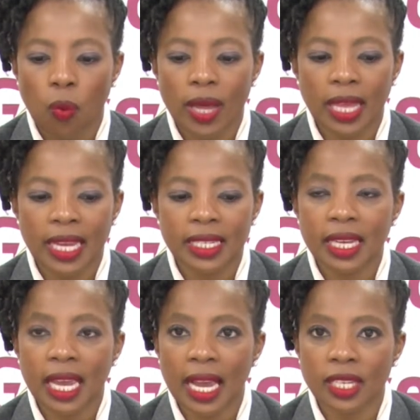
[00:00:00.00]
whether
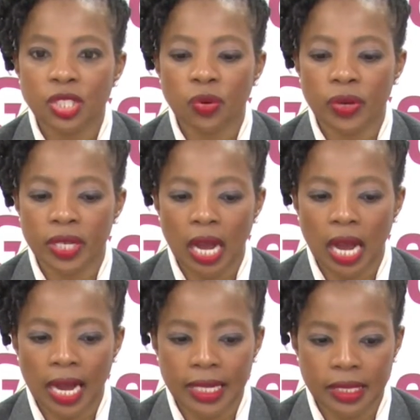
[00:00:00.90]
in cash or in
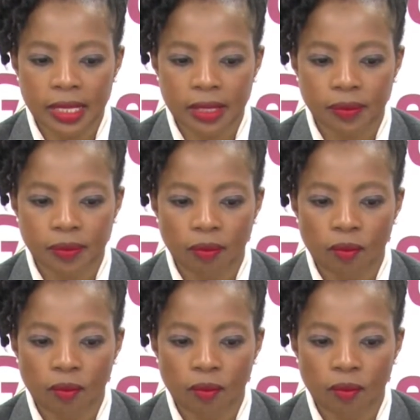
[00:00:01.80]
kind.